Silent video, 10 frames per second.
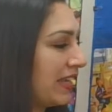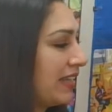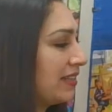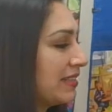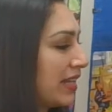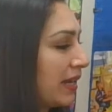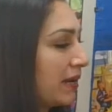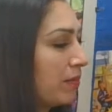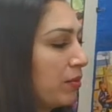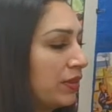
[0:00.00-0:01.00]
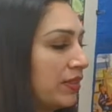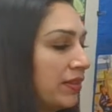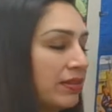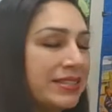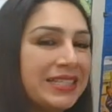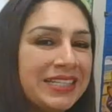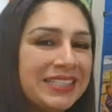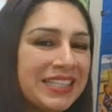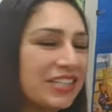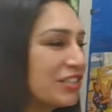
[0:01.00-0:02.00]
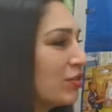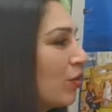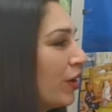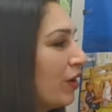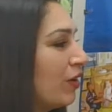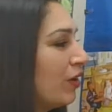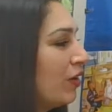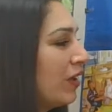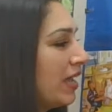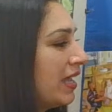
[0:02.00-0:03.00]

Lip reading: things like put the seeds in the soil.